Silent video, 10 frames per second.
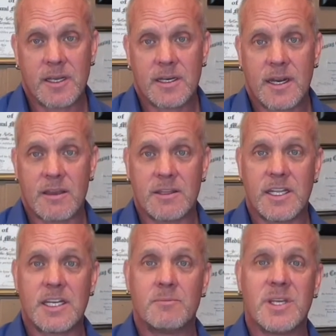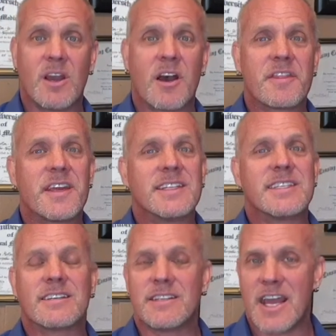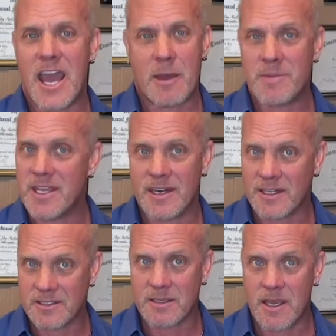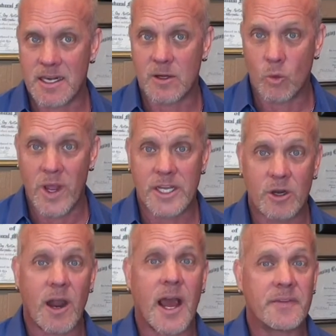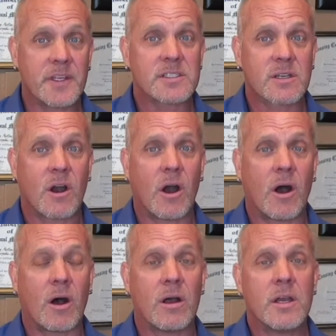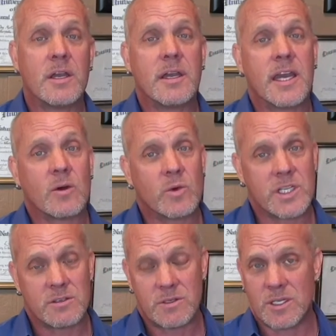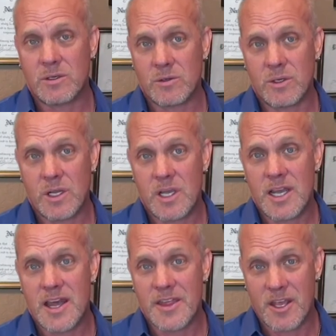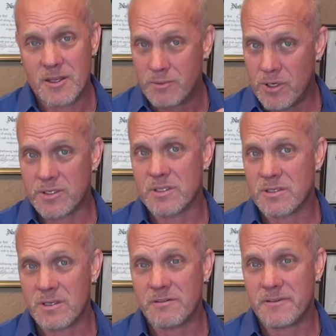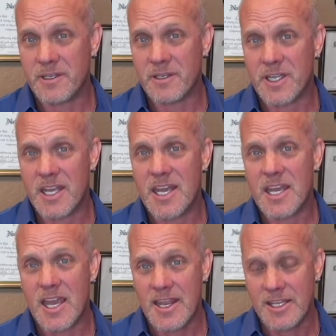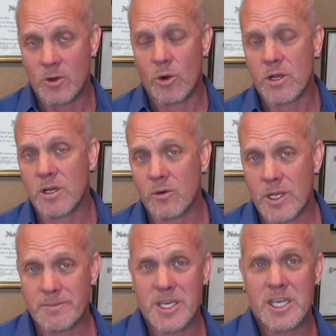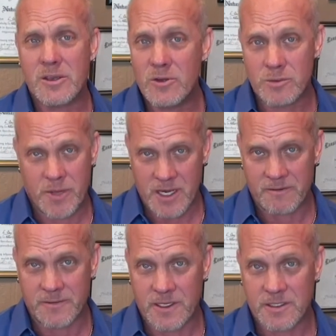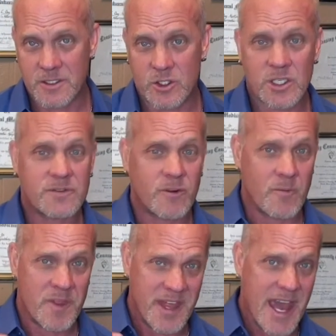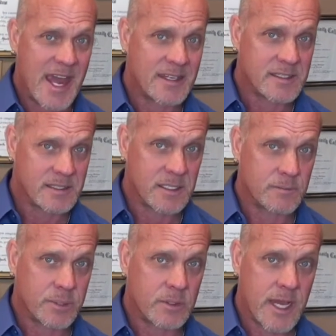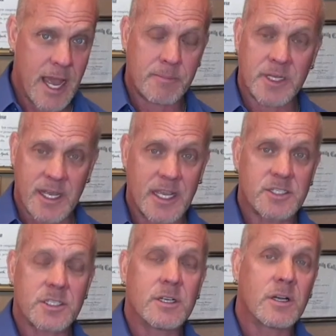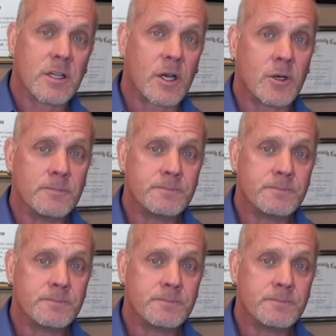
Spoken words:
Now you need to be authentically happy and excited when you're on this call. And when you do, the other person's going to feel it, and you're going to reap huge benefits just from that simple application alone.